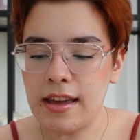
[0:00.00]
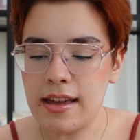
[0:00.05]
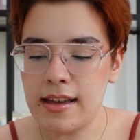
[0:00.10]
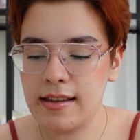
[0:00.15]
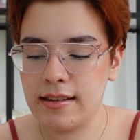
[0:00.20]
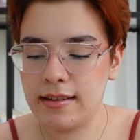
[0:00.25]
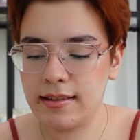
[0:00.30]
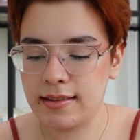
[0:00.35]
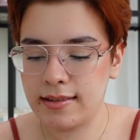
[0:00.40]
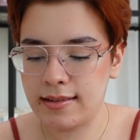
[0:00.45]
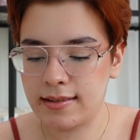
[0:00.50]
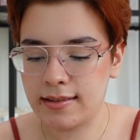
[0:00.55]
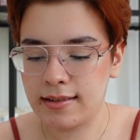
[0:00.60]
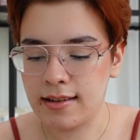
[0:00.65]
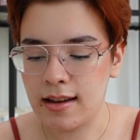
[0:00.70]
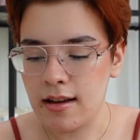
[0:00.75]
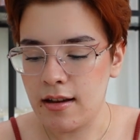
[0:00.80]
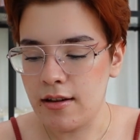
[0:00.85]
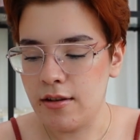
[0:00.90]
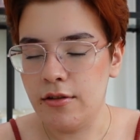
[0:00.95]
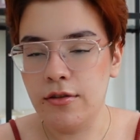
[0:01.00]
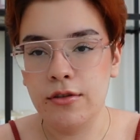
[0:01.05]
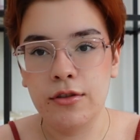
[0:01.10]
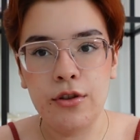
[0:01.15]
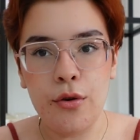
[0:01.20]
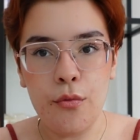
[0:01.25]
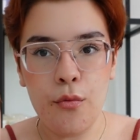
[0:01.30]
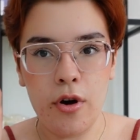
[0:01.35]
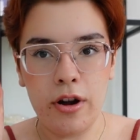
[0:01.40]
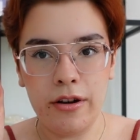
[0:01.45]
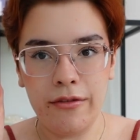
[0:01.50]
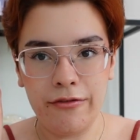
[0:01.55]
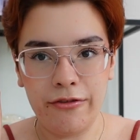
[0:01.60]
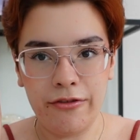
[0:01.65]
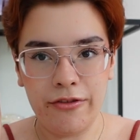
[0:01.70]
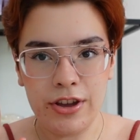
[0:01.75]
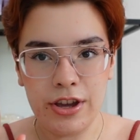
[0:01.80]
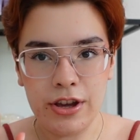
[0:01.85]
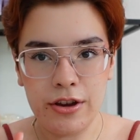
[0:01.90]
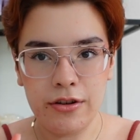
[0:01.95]
is the one
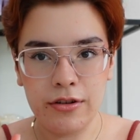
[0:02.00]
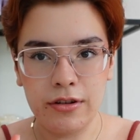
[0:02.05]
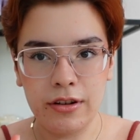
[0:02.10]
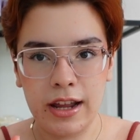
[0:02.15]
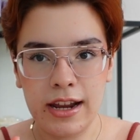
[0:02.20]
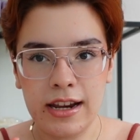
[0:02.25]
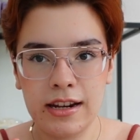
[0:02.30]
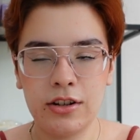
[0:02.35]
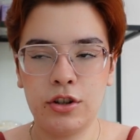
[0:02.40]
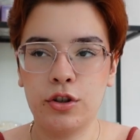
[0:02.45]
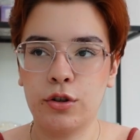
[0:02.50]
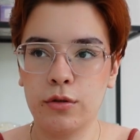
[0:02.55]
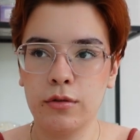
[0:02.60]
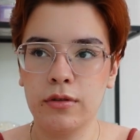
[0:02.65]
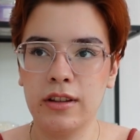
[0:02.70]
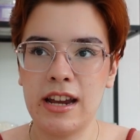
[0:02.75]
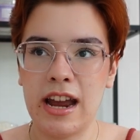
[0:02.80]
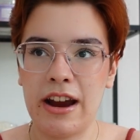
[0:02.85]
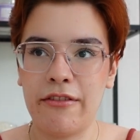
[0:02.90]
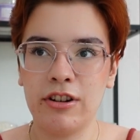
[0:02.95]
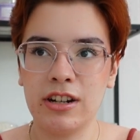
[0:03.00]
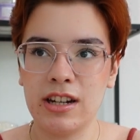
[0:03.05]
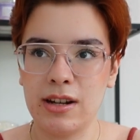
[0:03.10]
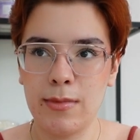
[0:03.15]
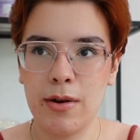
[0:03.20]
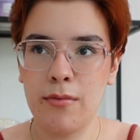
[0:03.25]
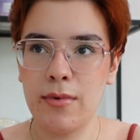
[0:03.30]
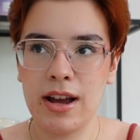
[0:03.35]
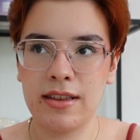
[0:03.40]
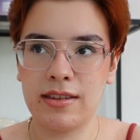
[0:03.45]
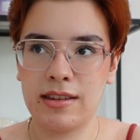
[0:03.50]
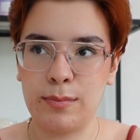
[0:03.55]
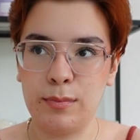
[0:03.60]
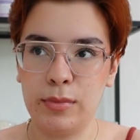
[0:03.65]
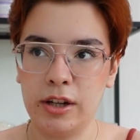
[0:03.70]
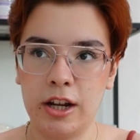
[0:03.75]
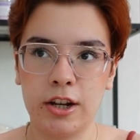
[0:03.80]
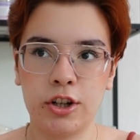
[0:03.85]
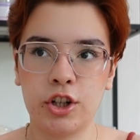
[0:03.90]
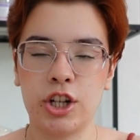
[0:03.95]
for you. Like truly, every time I wear this
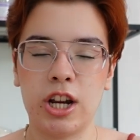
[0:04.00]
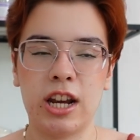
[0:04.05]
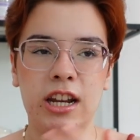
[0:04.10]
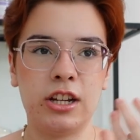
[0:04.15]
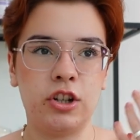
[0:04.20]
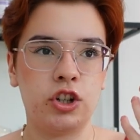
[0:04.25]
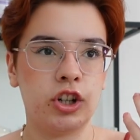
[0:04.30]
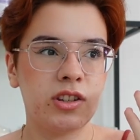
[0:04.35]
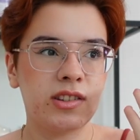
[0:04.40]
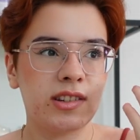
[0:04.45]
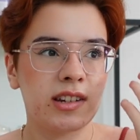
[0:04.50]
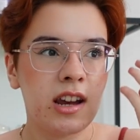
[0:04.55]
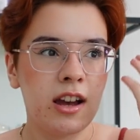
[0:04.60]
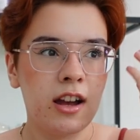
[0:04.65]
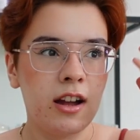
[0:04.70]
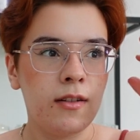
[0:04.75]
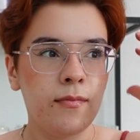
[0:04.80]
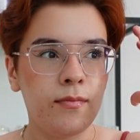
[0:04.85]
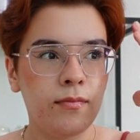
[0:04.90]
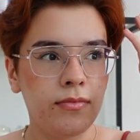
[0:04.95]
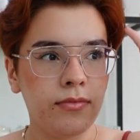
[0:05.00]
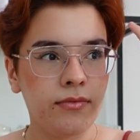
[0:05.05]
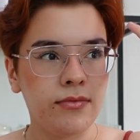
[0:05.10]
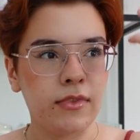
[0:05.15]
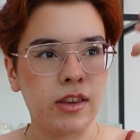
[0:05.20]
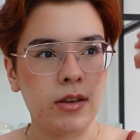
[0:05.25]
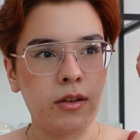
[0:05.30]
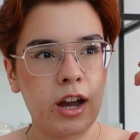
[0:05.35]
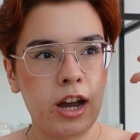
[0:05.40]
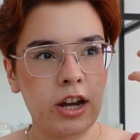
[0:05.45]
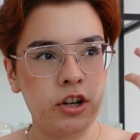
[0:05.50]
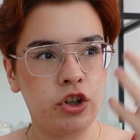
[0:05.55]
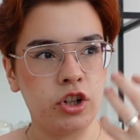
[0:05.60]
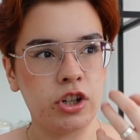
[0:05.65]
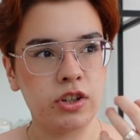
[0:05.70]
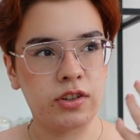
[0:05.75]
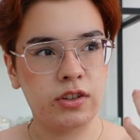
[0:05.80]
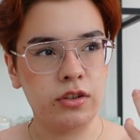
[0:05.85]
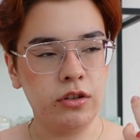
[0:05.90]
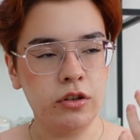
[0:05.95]
blush, I
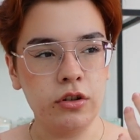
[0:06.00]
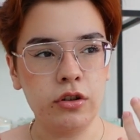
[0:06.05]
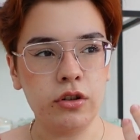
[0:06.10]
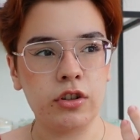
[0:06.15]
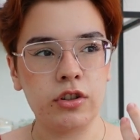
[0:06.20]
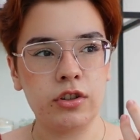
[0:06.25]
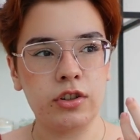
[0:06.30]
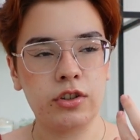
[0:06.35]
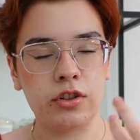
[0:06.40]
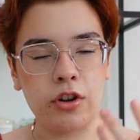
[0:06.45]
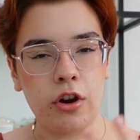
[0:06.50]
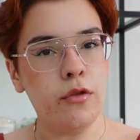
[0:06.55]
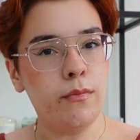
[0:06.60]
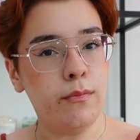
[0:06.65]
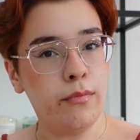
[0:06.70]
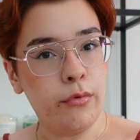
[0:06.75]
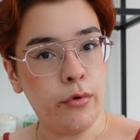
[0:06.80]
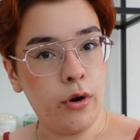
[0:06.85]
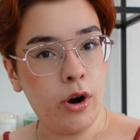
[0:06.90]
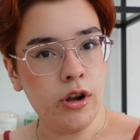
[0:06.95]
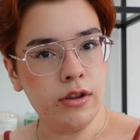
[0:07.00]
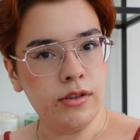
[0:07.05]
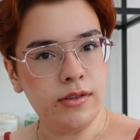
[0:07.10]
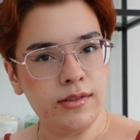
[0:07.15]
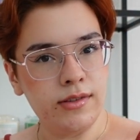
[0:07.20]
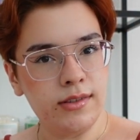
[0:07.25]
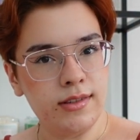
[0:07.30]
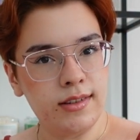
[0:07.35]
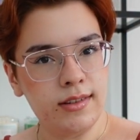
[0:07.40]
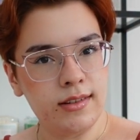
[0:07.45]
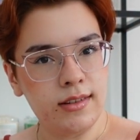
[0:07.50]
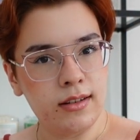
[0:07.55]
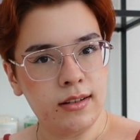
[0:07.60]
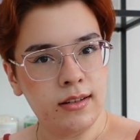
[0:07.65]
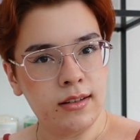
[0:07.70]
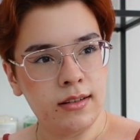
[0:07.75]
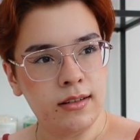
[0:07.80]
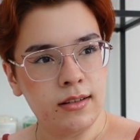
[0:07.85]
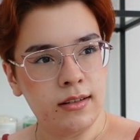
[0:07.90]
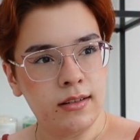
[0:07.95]
just look so bronzed.
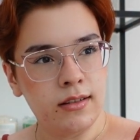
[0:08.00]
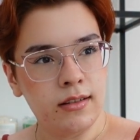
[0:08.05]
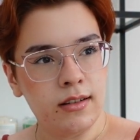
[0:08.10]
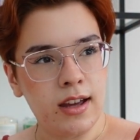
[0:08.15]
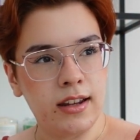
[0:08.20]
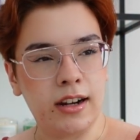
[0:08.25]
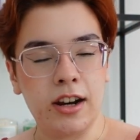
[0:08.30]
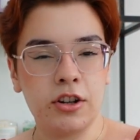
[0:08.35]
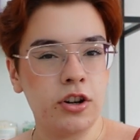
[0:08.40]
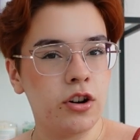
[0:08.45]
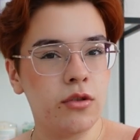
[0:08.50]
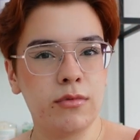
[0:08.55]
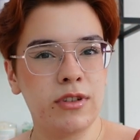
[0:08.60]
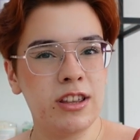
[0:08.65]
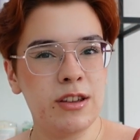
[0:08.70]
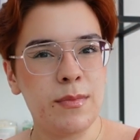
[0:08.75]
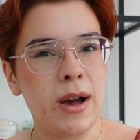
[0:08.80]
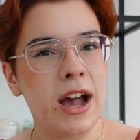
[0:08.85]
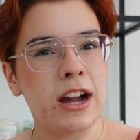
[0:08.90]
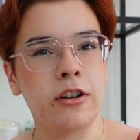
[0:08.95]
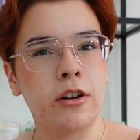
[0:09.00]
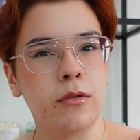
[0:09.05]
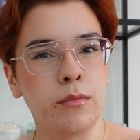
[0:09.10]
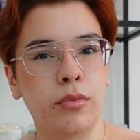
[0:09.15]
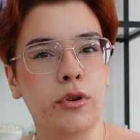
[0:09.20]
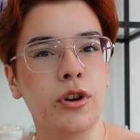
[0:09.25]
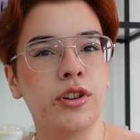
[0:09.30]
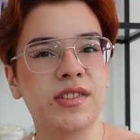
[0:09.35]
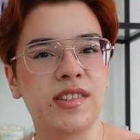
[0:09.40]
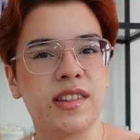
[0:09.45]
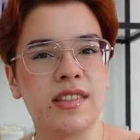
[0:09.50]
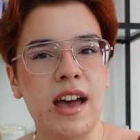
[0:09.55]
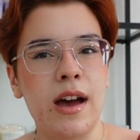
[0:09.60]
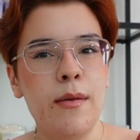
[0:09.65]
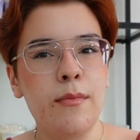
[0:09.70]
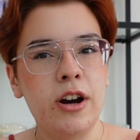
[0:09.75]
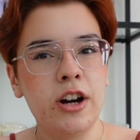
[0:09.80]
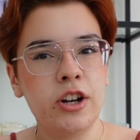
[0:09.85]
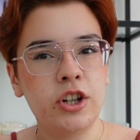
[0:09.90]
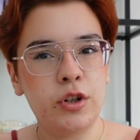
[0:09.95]
And I don't really pack on bronzer
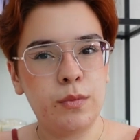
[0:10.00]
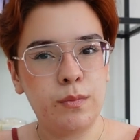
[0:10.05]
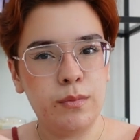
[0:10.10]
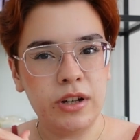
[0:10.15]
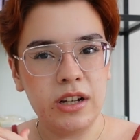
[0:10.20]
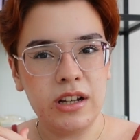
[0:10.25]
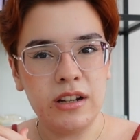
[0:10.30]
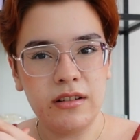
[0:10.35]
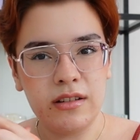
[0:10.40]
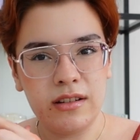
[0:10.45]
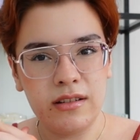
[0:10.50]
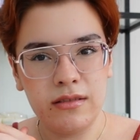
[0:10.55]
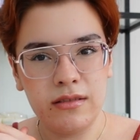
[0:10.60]
that much, but